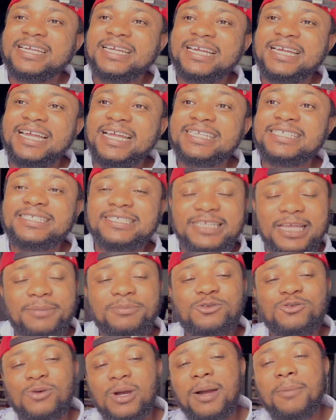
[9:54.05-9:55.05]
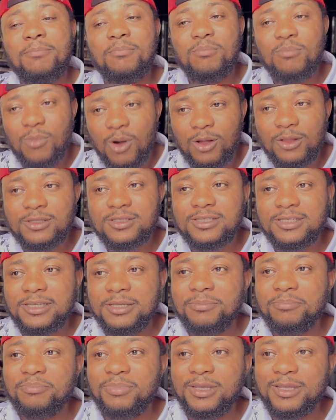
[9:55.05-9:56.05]
except you are
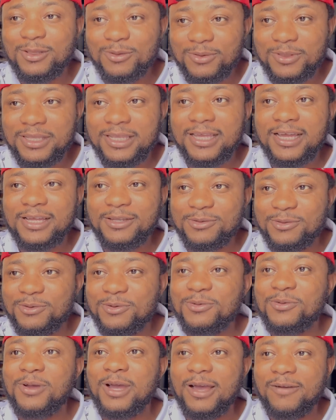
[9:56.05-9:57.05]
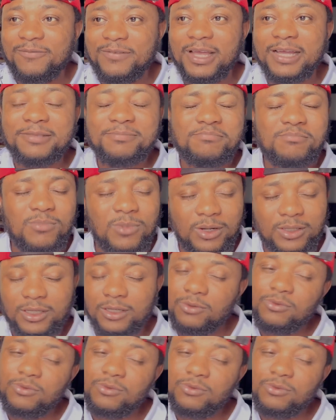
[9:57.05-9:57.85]
multi-billionaire, you know, you have that money.